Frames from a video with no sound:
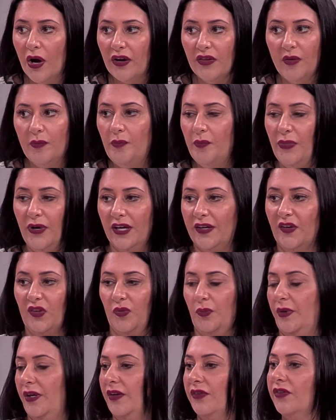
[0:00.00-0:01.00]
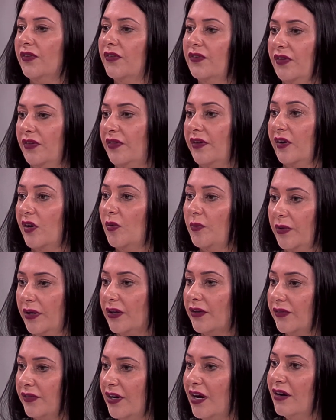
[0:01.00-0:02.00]
one of the biggest pieces in therapy in
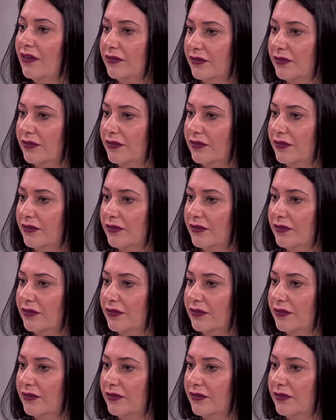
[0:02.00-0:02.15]
itself.